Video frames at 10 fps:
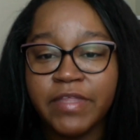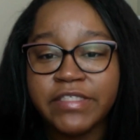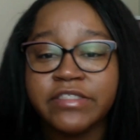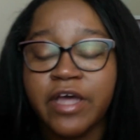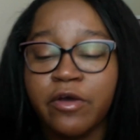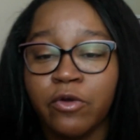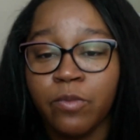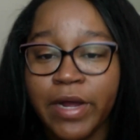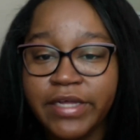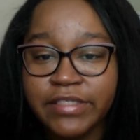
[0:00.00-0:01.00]
This is a
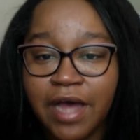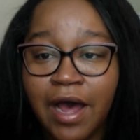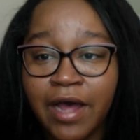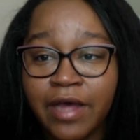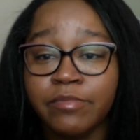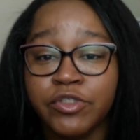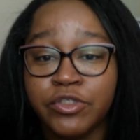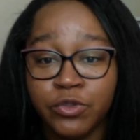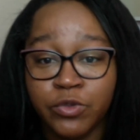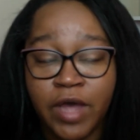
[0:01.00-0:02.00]
great time
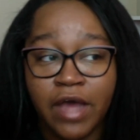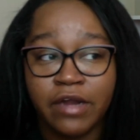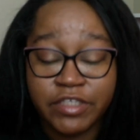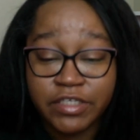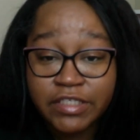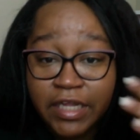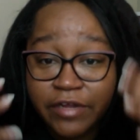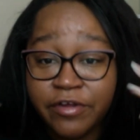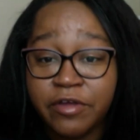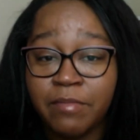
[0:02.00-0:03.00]
to kind of just
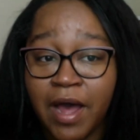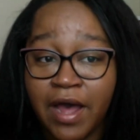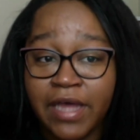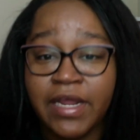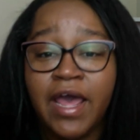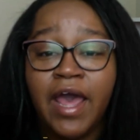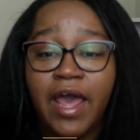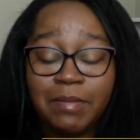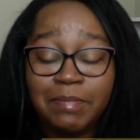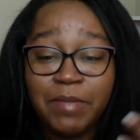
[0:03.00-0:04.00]
clear your mind
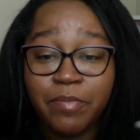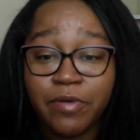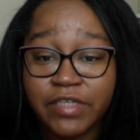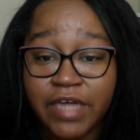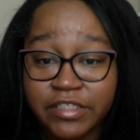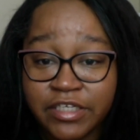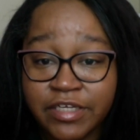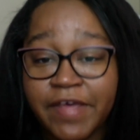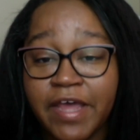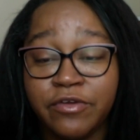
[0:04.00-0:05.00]
and be
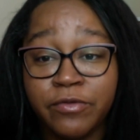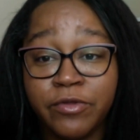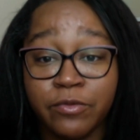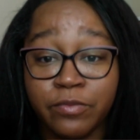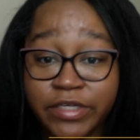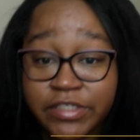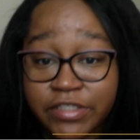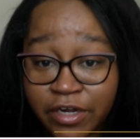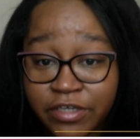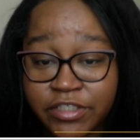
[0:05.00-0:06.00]
productive and do your
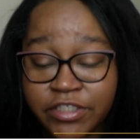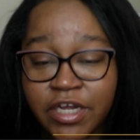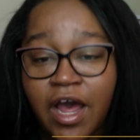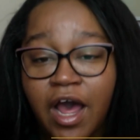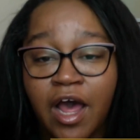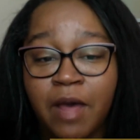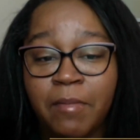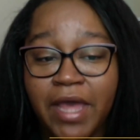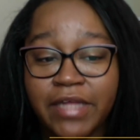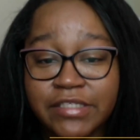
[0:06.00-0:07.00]
research,
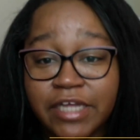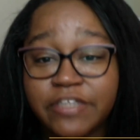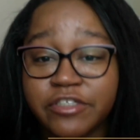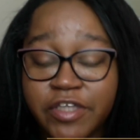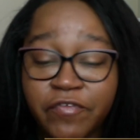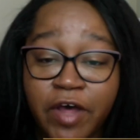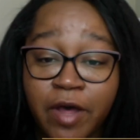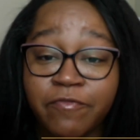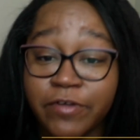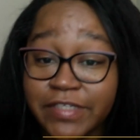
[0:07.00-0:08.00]
and set yourself
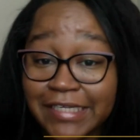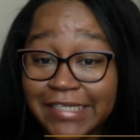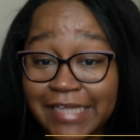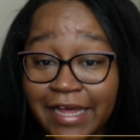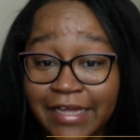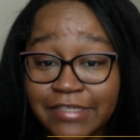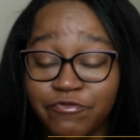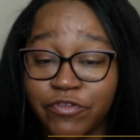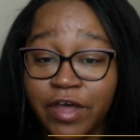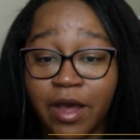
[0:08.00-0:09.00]
up for success
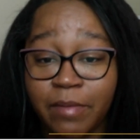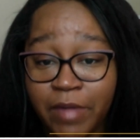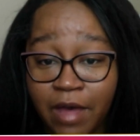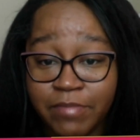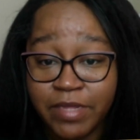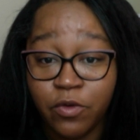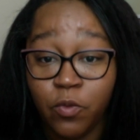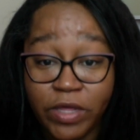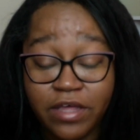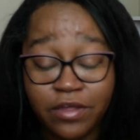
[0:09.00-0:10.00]
for the
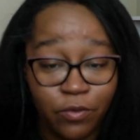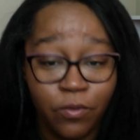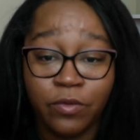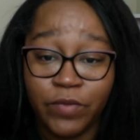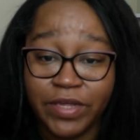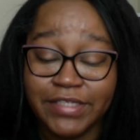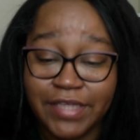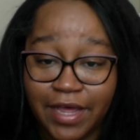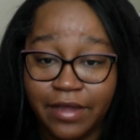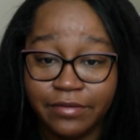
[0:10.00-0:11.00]
upcoming week or weeks
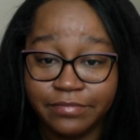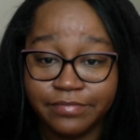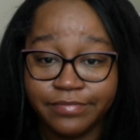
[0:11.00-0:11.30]
ahead.